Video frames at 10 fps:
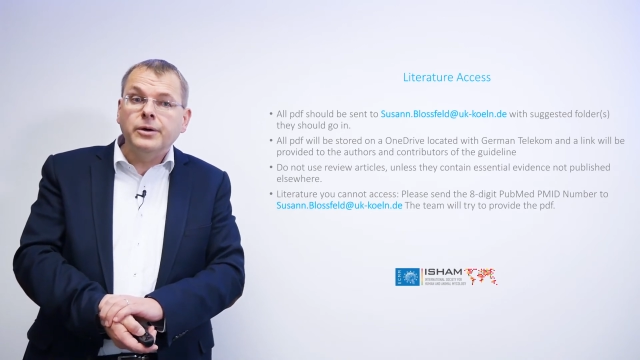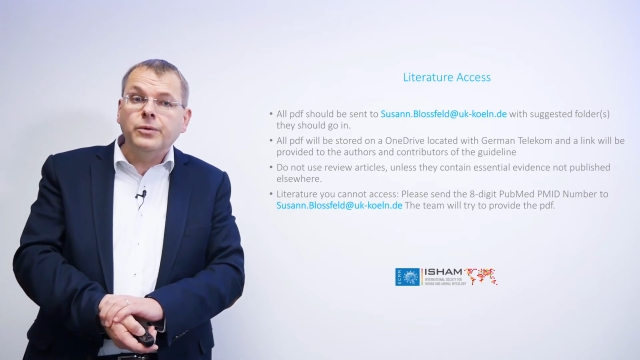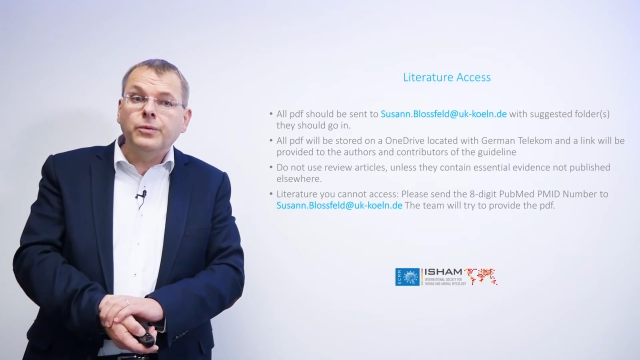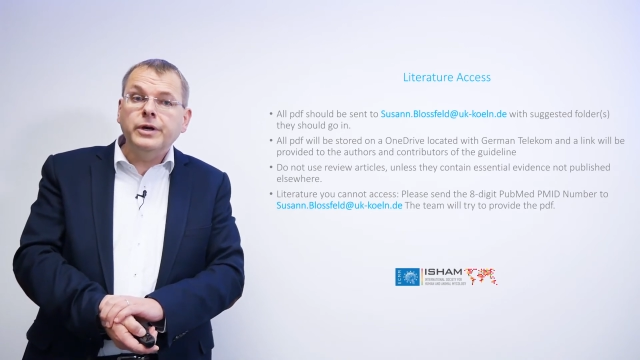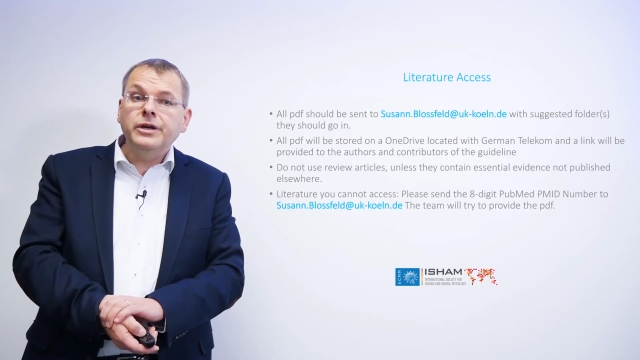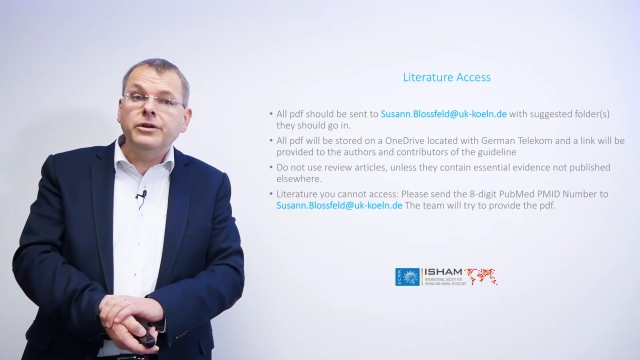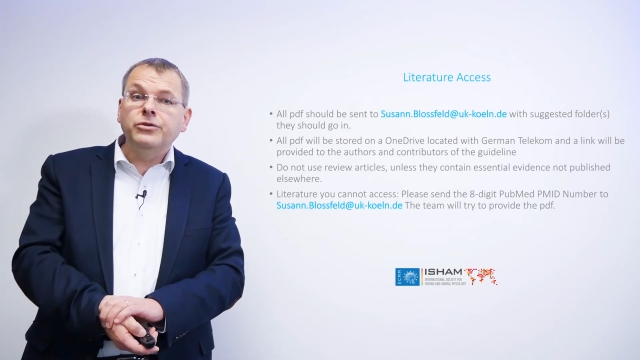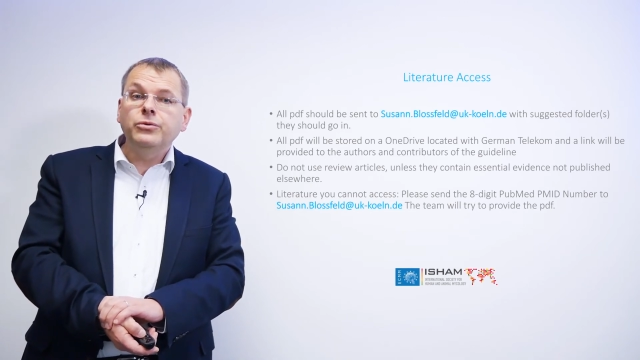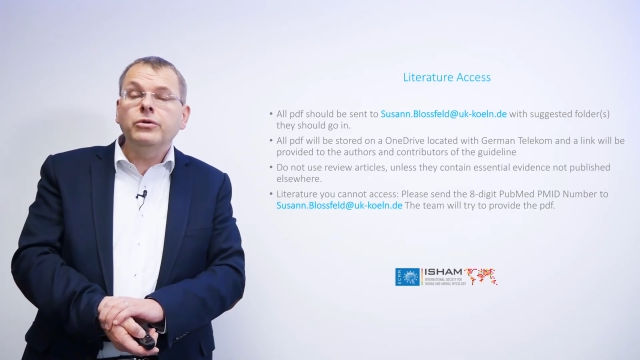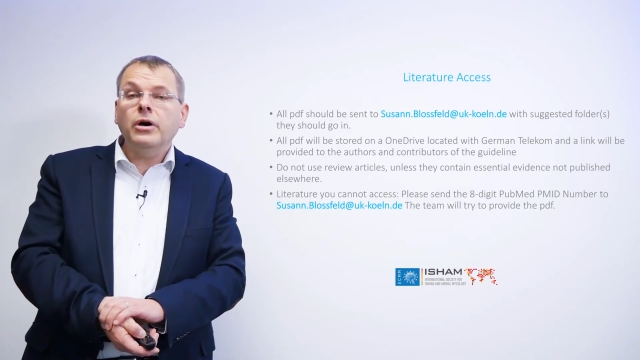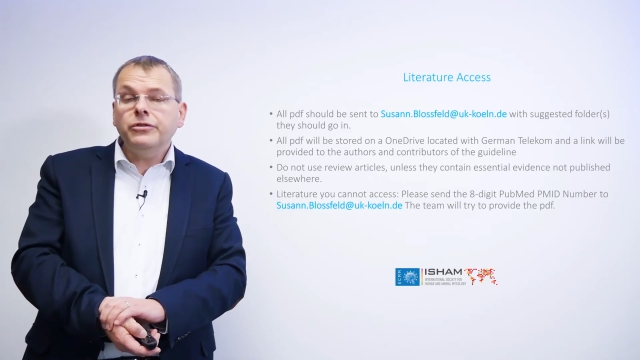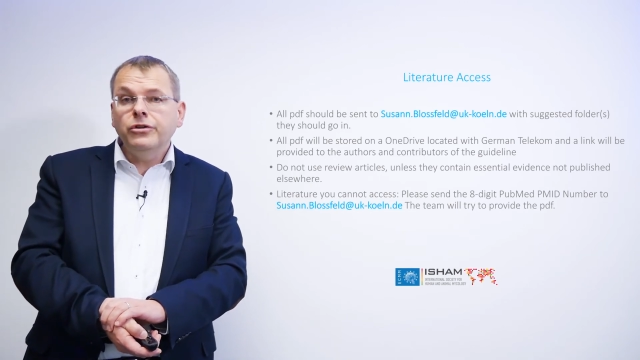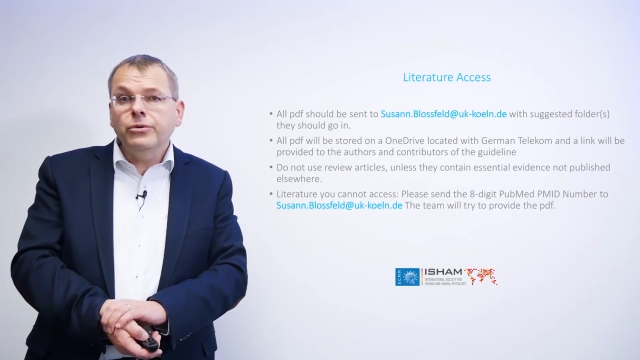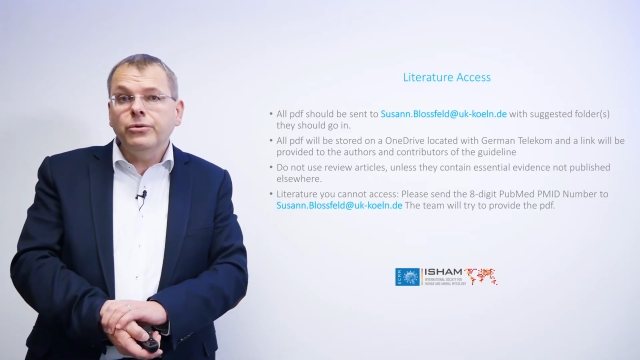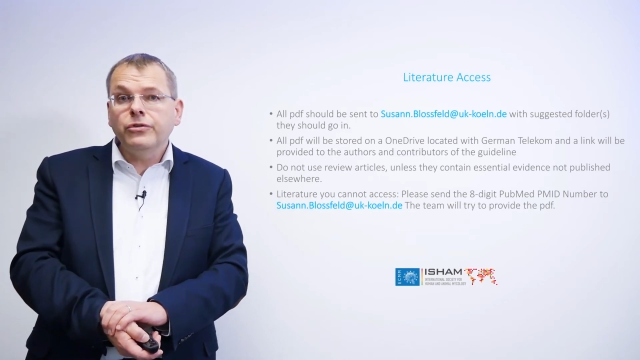We do not
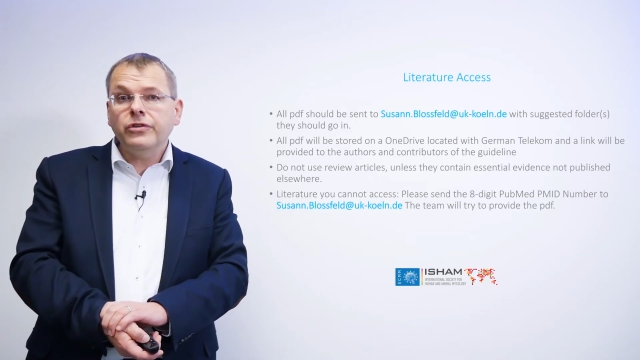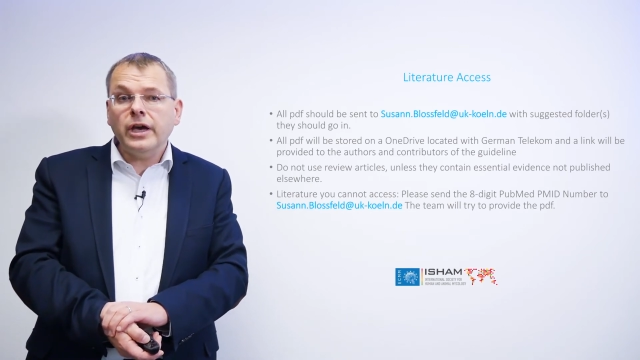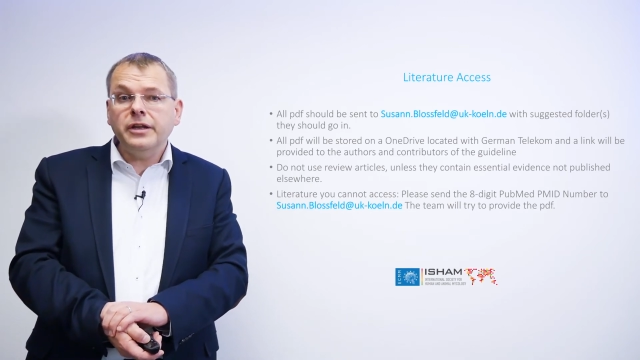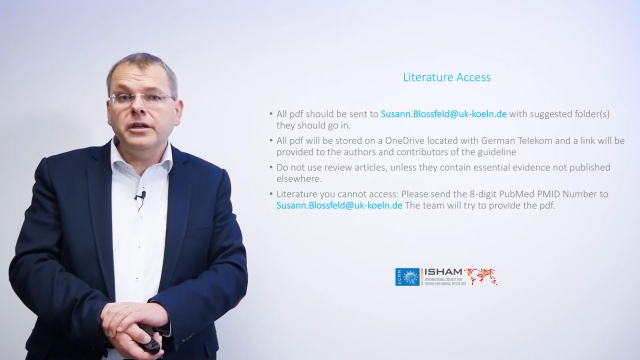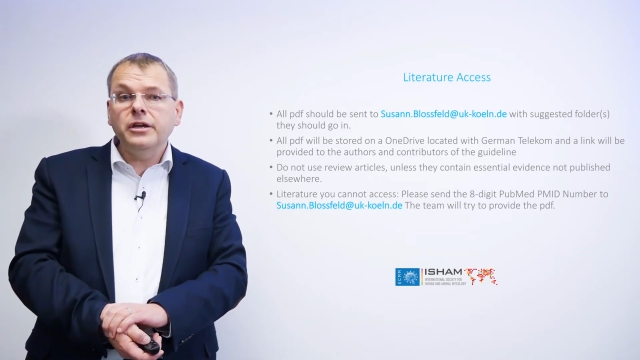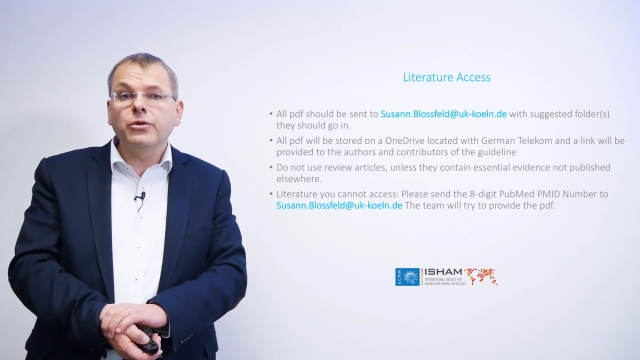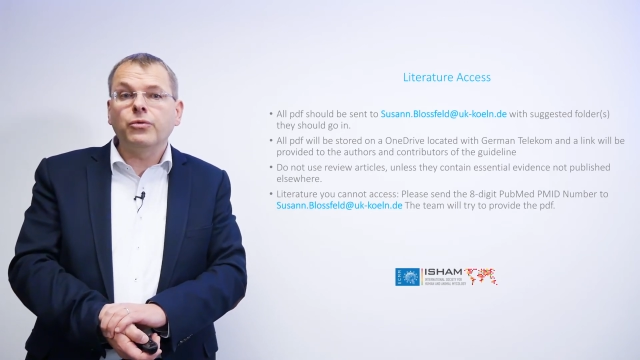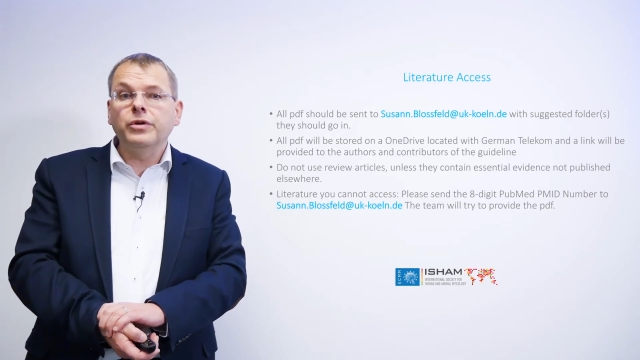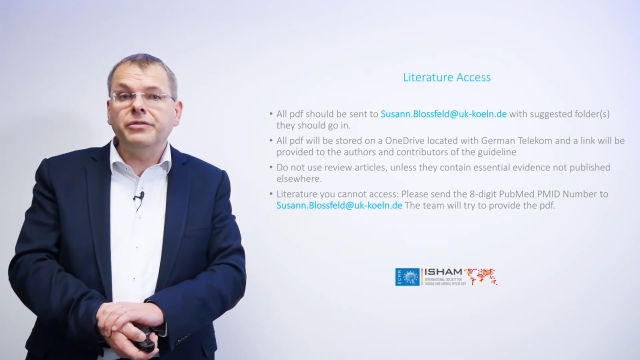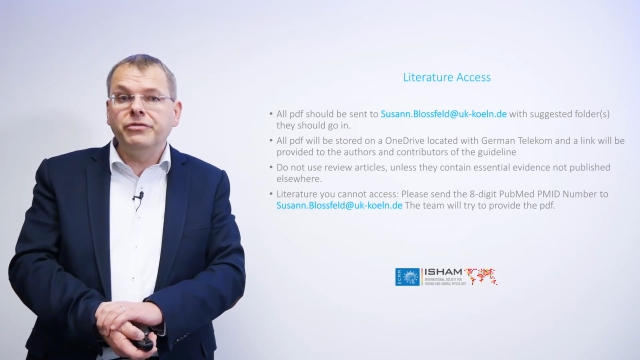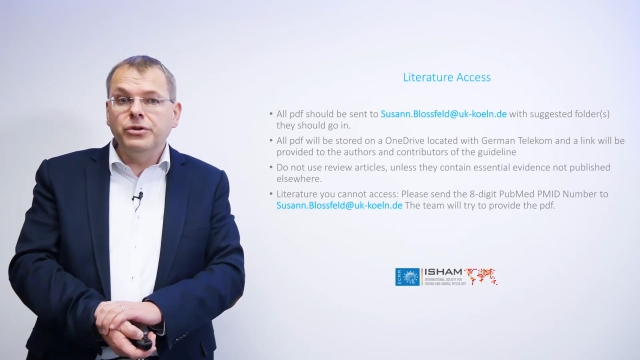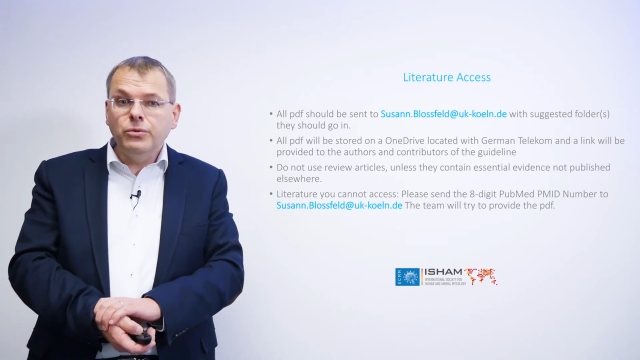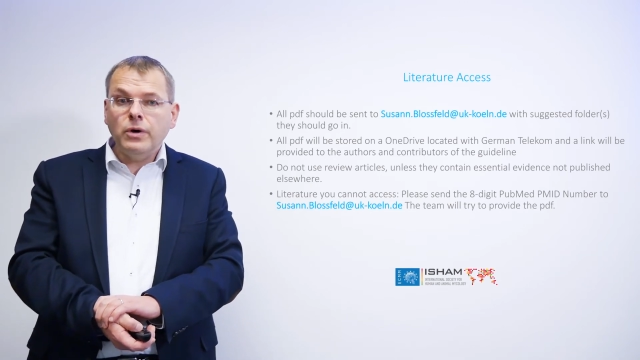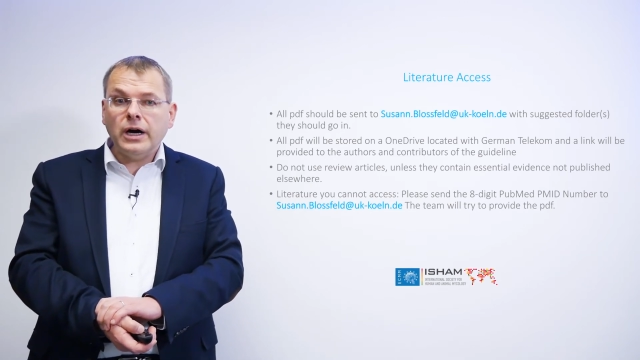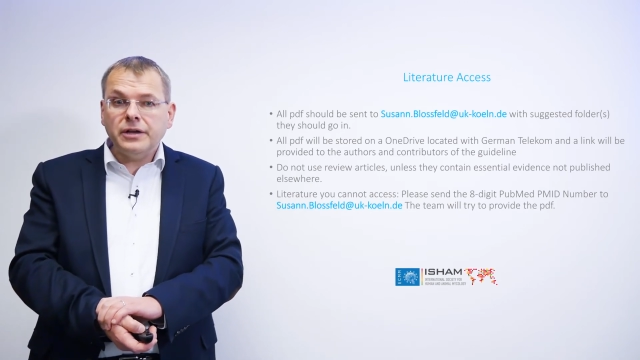use any
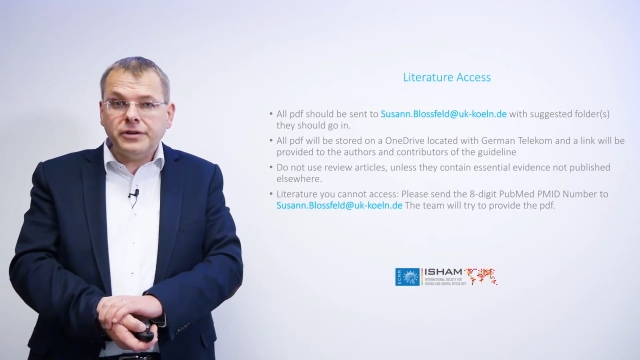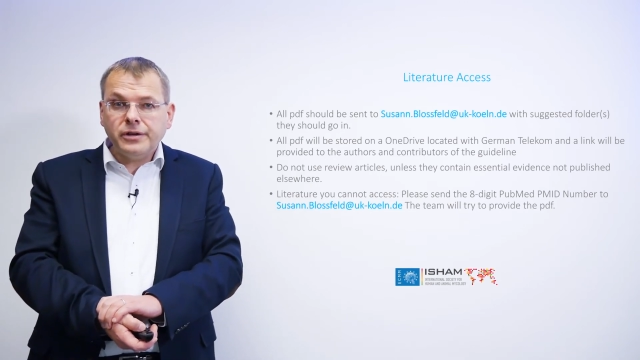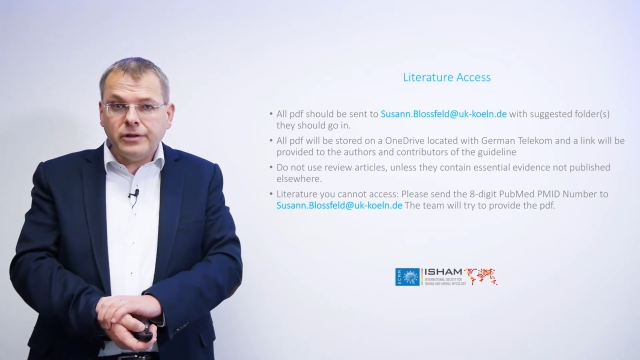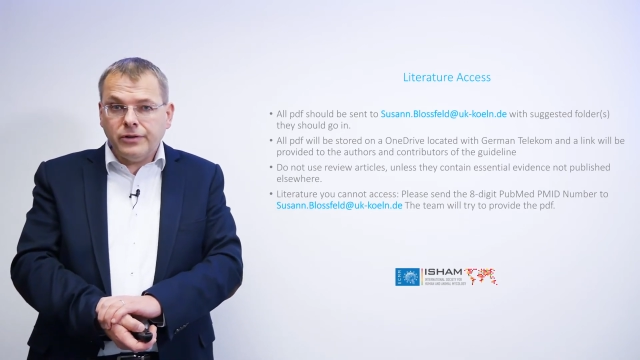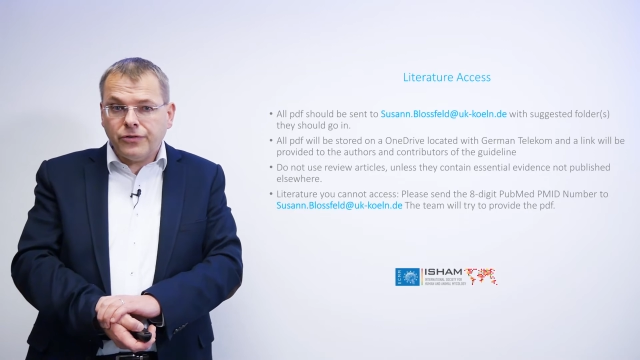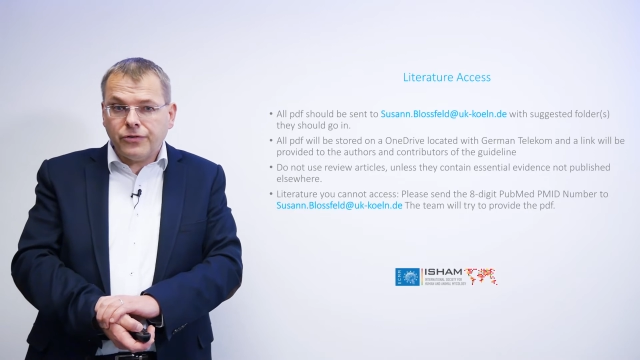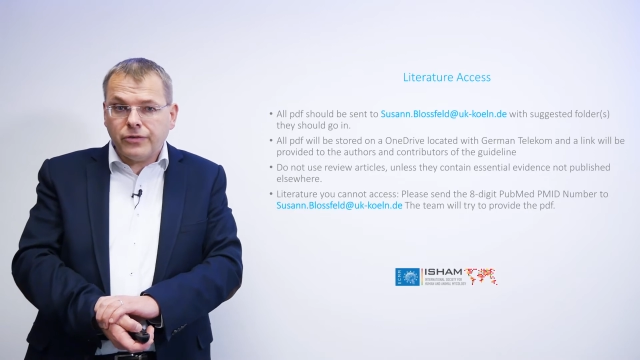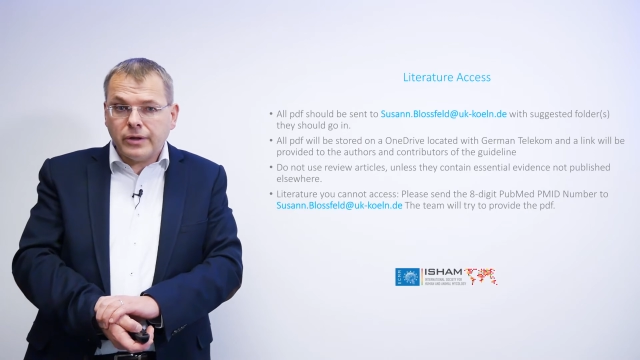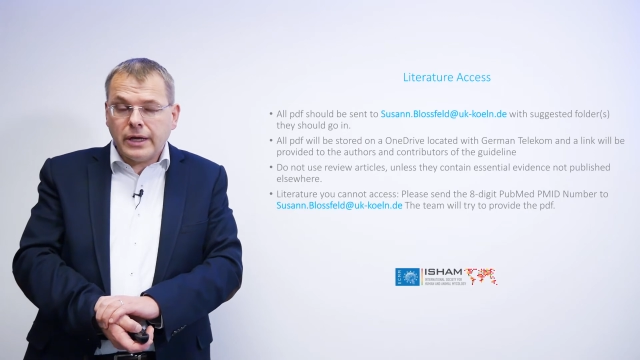review articles